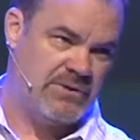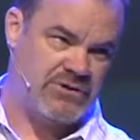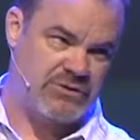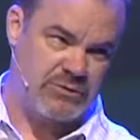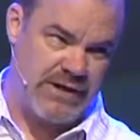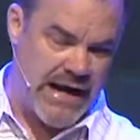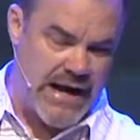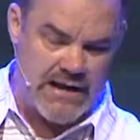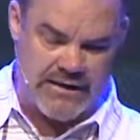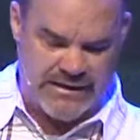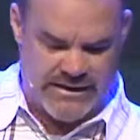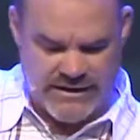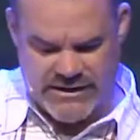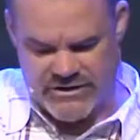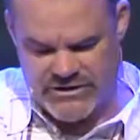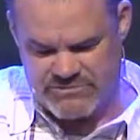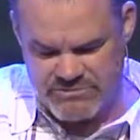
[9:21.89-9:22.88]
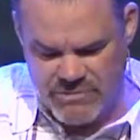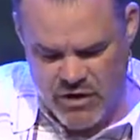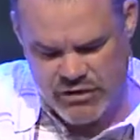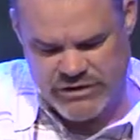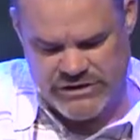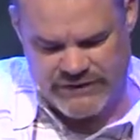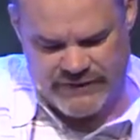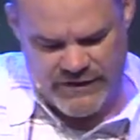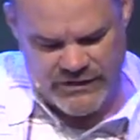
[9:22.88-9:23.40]
but the reality is,
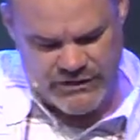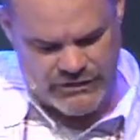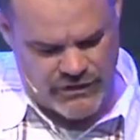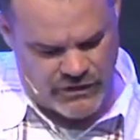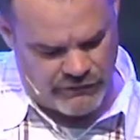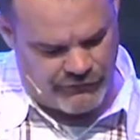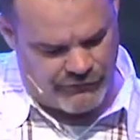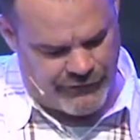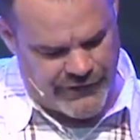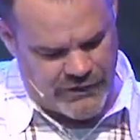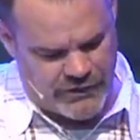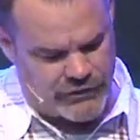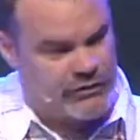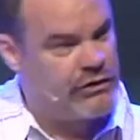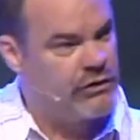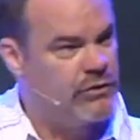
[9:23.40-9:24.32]
most of us don't feel